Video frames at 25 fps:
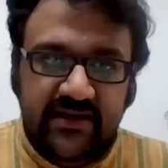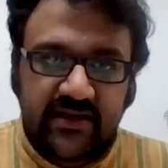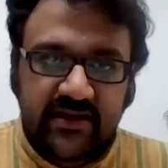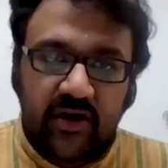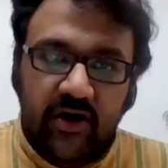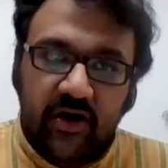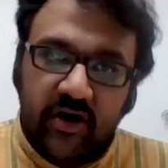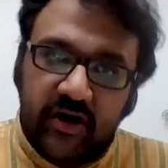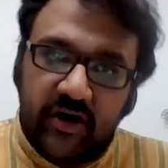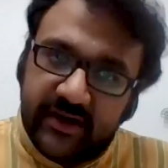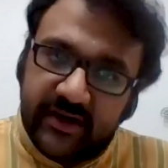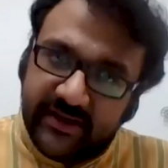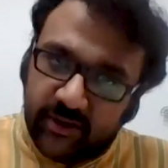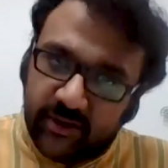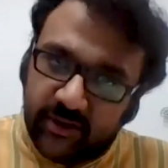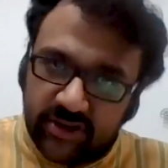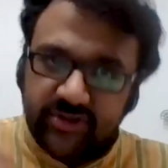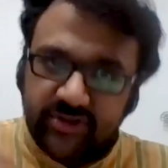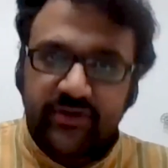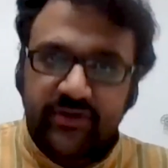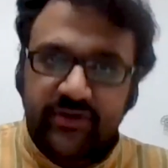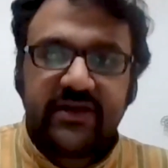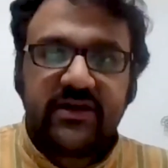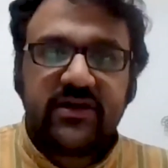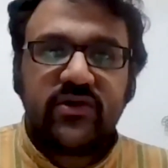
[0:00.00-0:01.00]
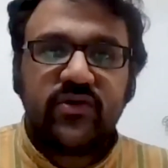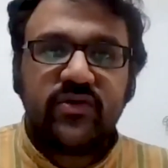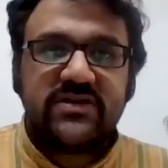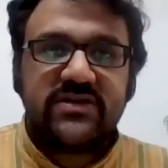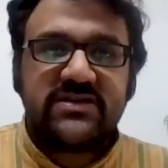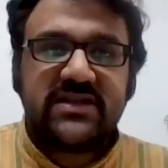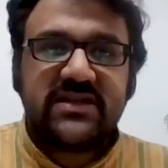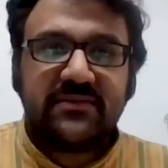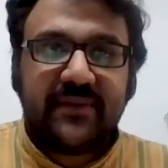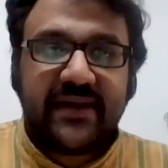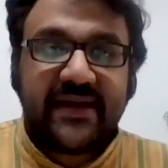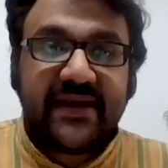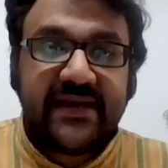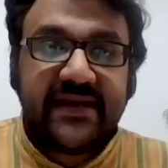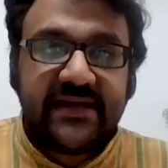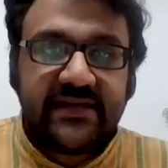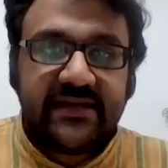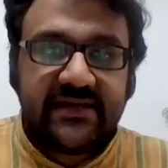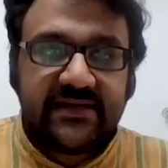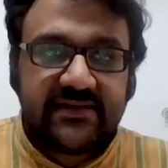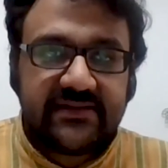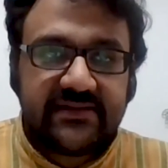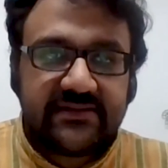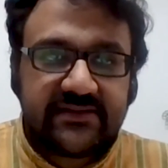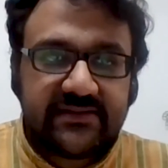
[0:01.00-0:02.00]
or it also includes the mind
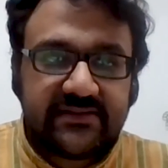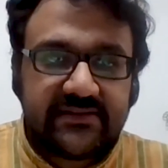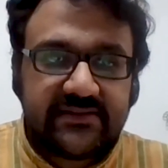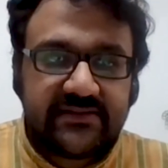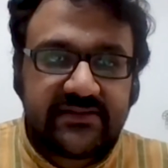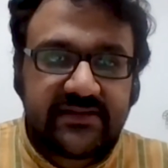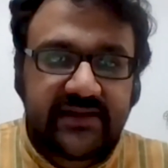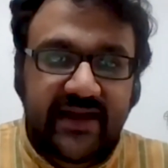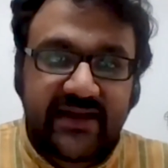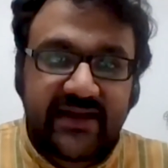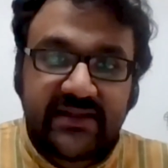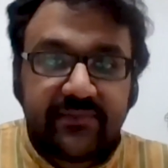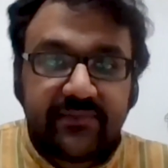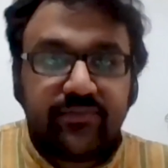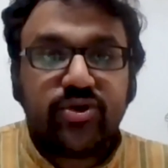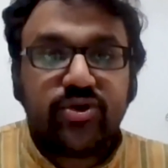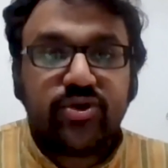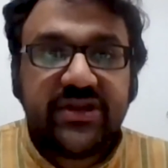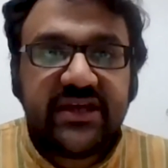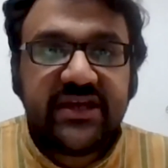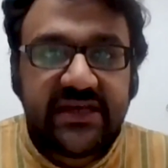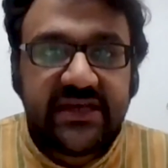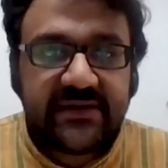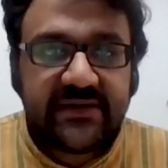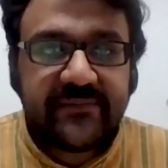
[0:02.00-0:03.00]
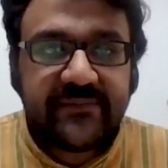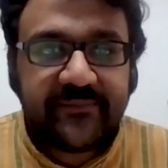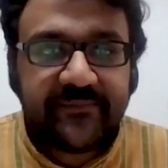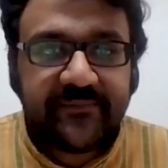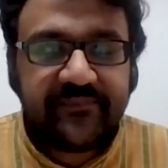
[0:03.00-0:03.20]
manasa and the buddhi?